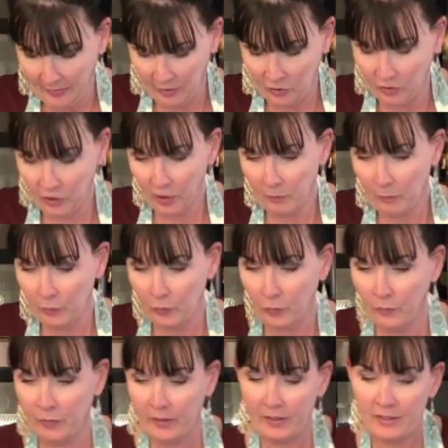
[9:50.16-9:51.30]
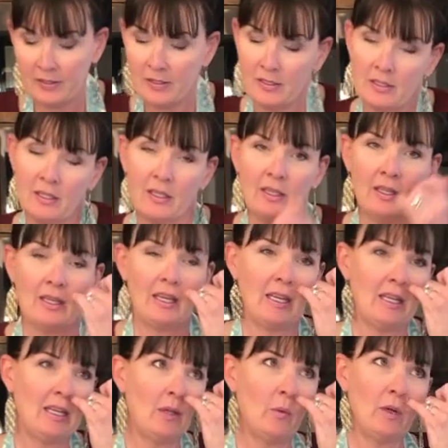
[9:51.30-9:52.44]
then you're going to proof this
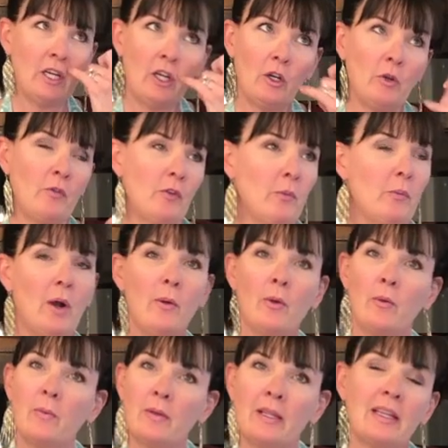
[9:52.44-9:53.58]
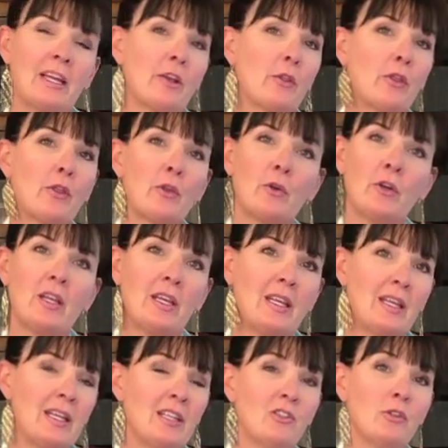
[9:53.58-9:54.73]
anywhere from probably like
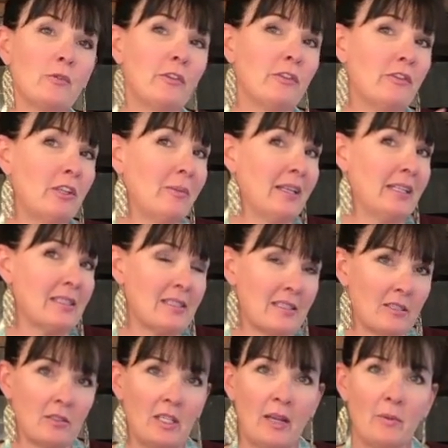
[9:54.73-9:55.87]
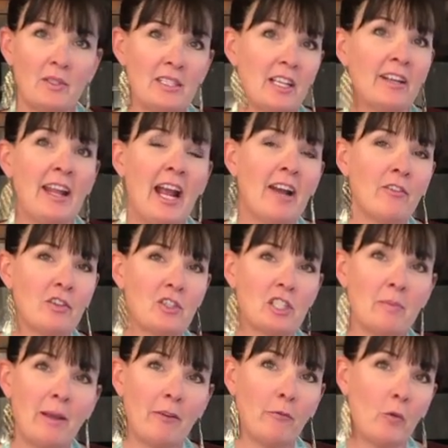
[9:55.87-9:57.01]
30 to 50 minutes. So I would say on average is
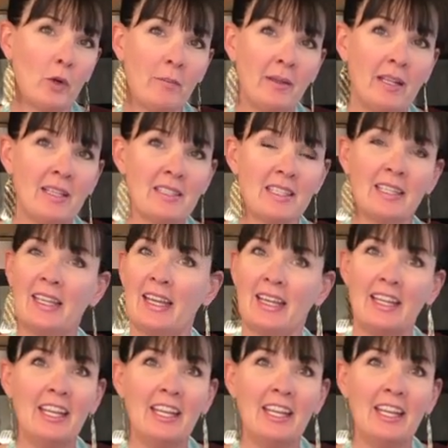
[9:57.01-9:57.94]
about 40 minutes. Again,